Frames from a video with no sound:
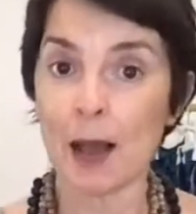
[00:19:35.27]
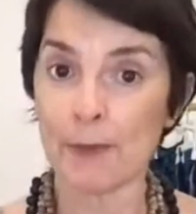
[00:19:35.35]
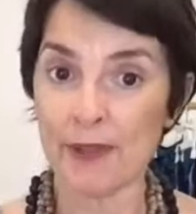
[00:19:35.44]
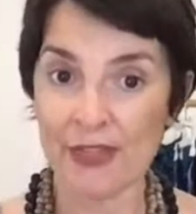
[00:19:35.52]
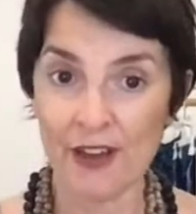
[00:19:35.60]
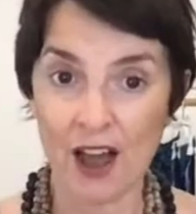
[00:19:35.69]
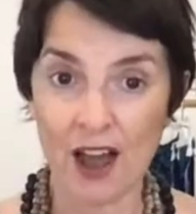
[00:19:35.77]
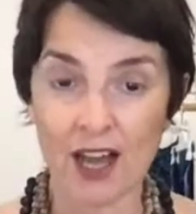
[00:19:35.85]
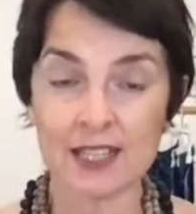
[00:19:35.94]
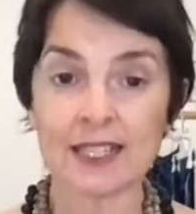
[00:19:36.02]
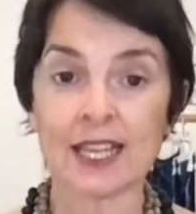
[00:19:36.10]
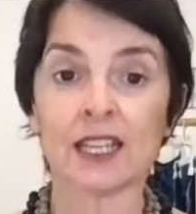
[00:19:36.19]
upper
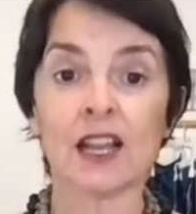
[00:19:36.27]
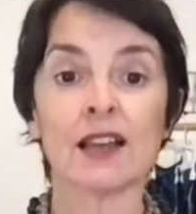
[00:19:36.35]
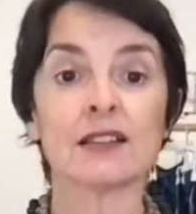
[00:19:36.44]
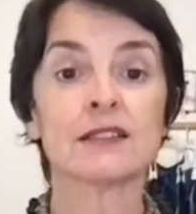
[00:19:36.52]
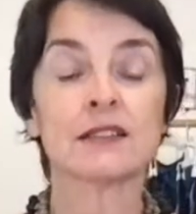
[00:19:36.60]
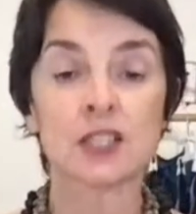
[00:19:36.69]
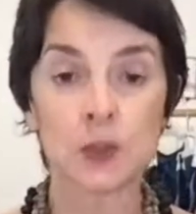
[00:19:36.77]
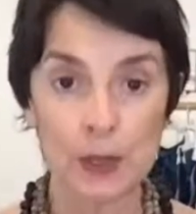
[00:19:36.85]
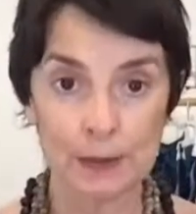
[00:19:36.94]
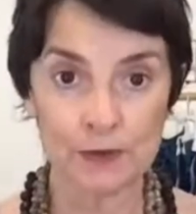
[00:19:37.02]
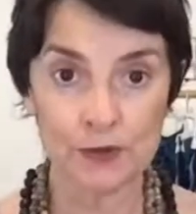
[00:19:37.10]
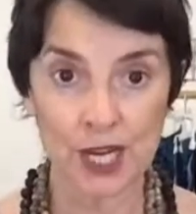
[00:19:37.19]
thighs and likes a
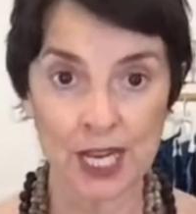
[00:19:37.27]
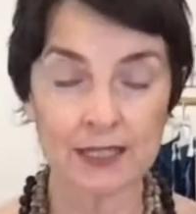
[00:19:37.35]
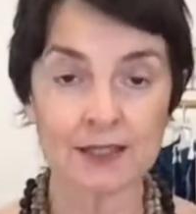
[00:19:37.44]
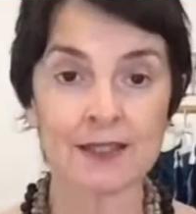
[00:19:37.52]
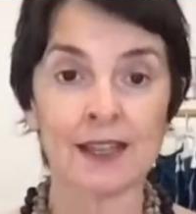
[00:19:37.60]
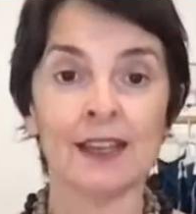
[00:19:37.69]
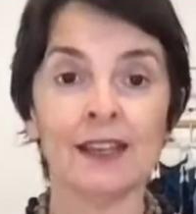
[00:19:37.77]
swim dress,